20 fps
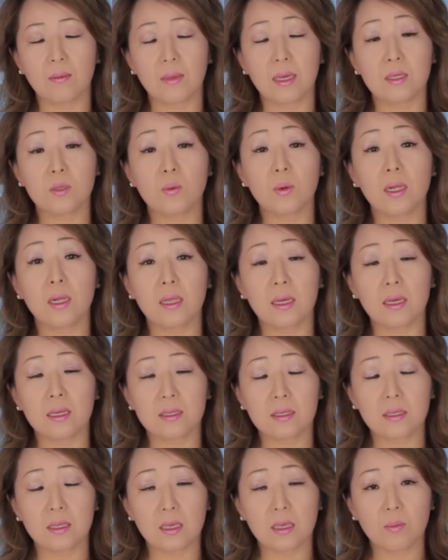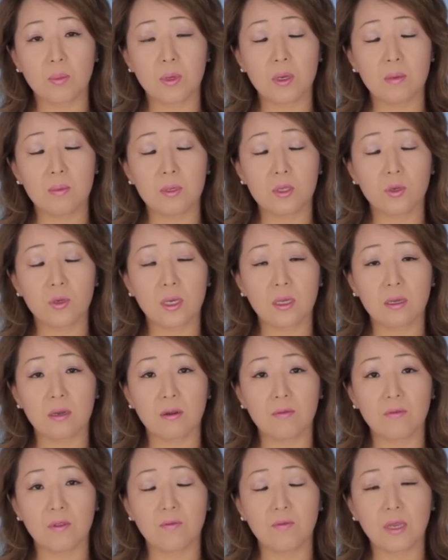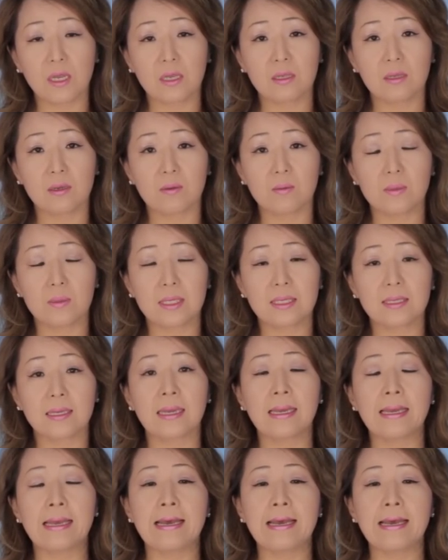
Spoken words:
as well as the perpetrator of the victims,